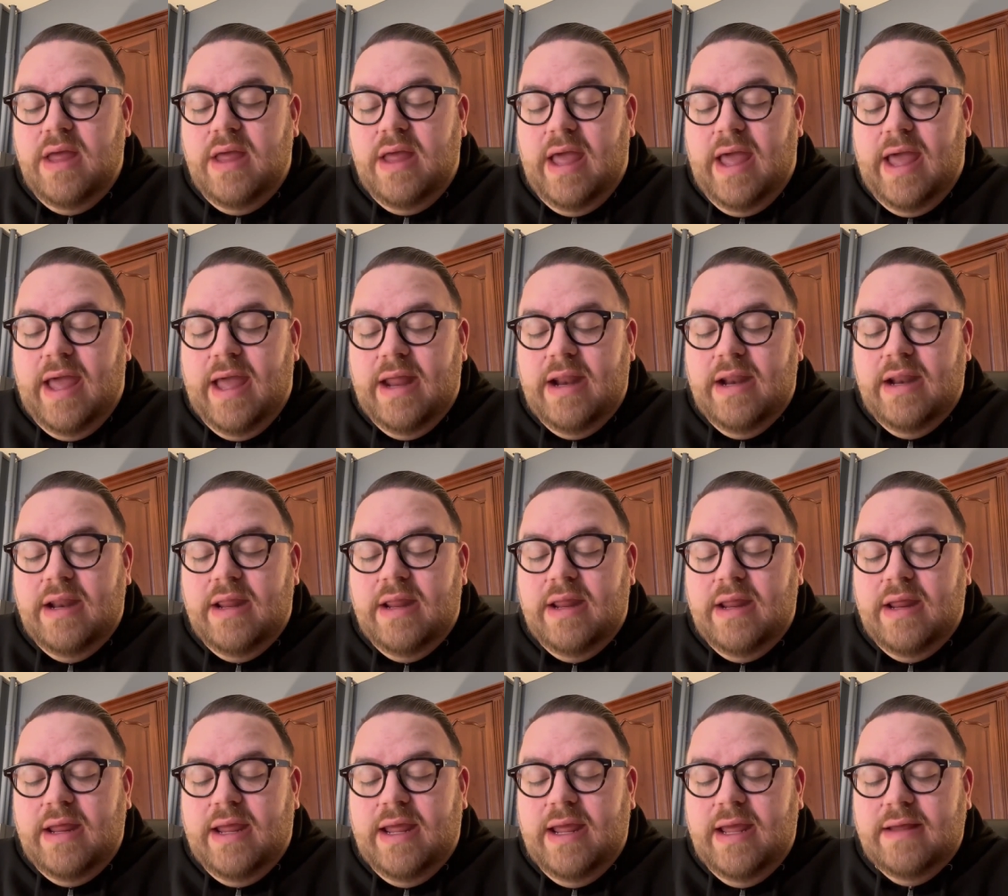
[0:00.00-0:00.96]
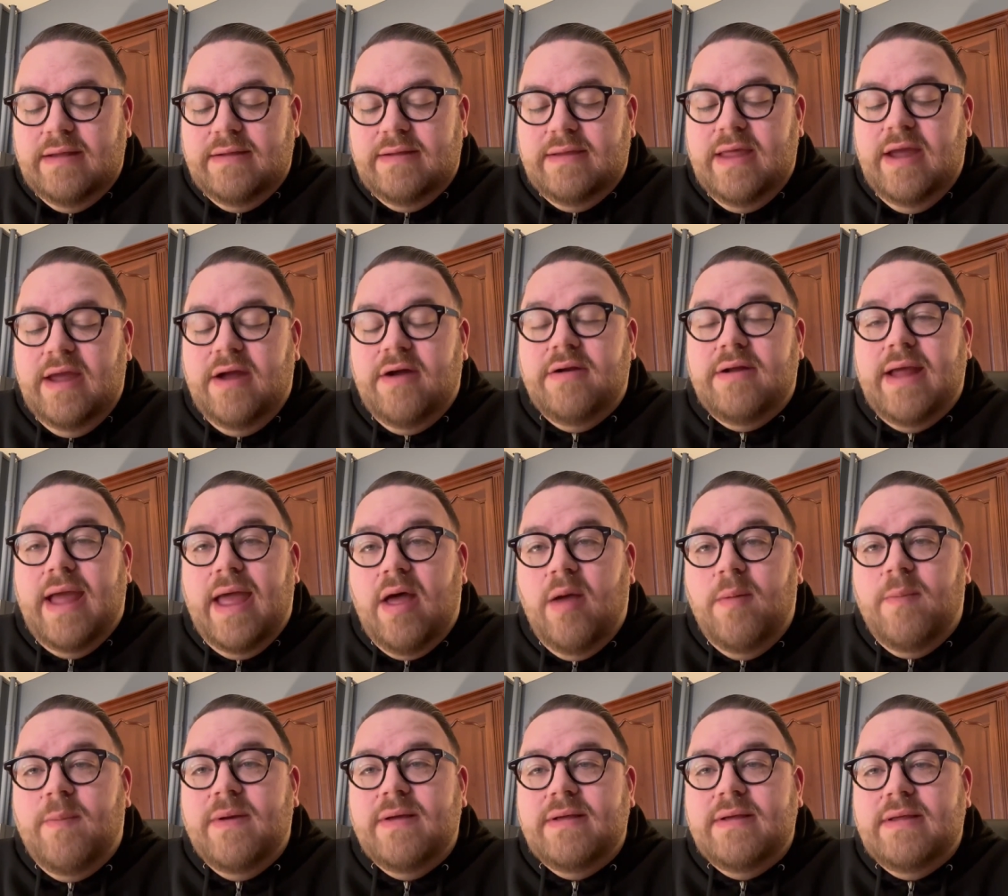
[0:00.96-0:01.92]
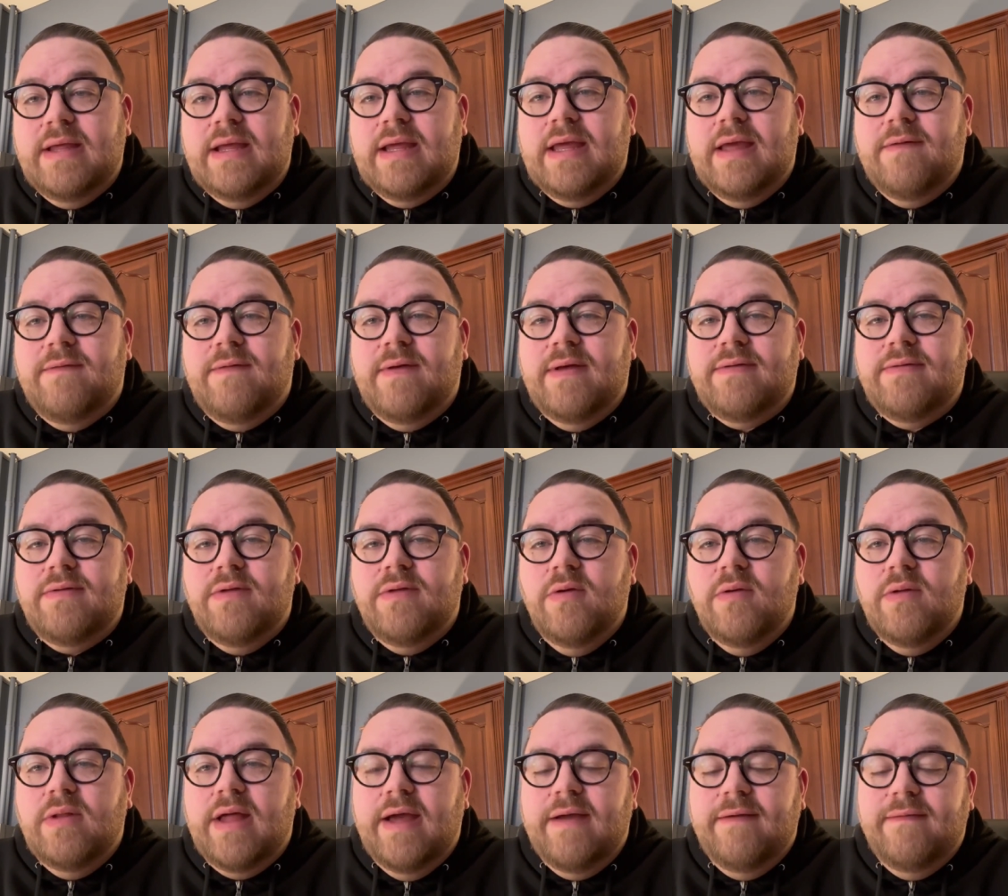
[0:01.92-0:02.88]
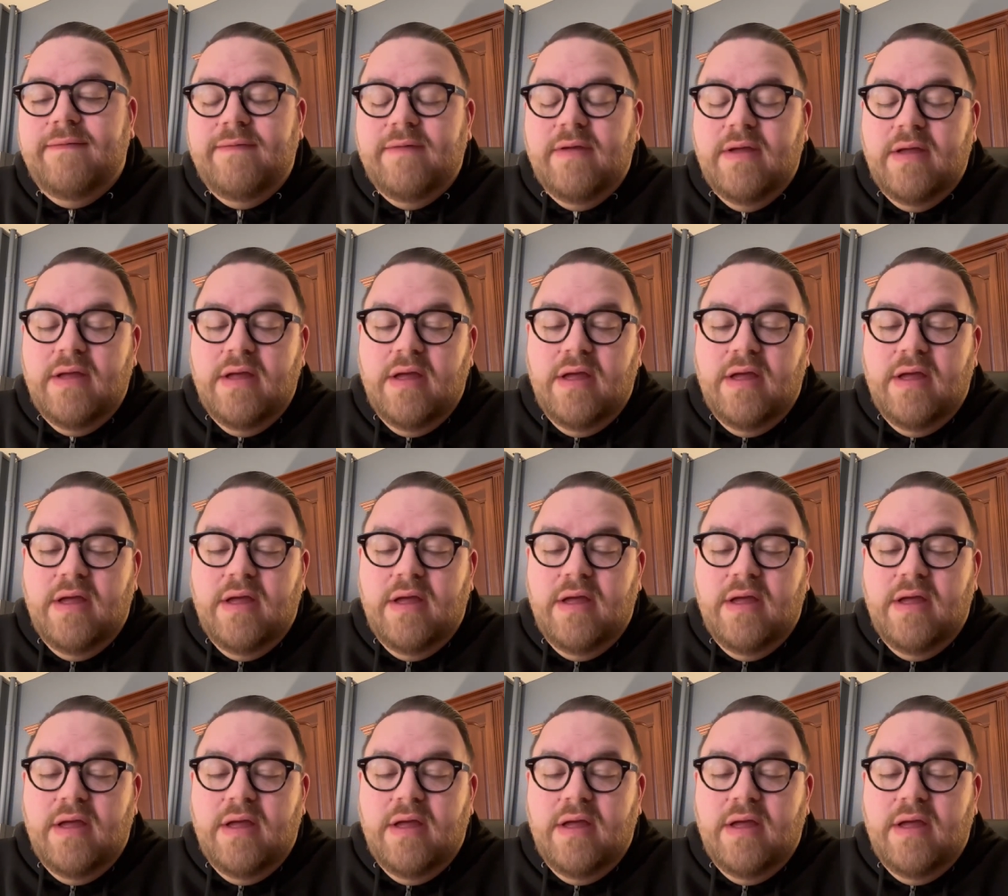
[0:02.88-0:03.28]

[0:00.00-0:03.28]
and he is there to help us to give us new life.